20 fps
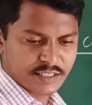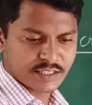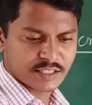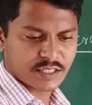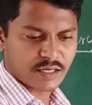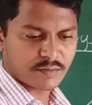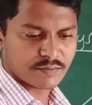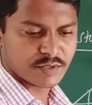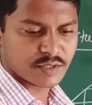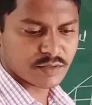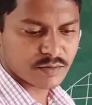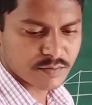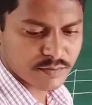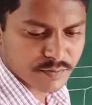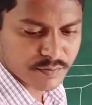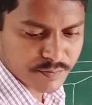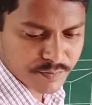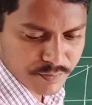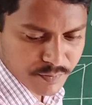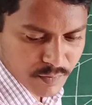is up.
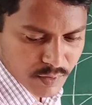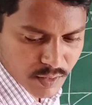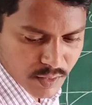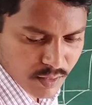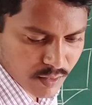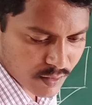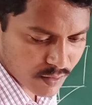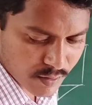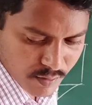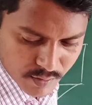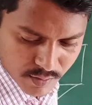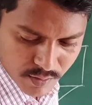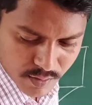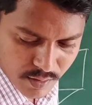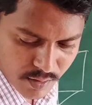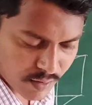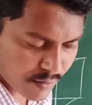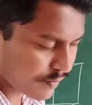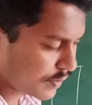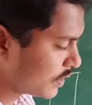
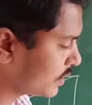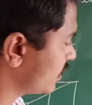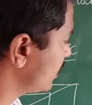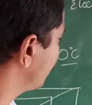Having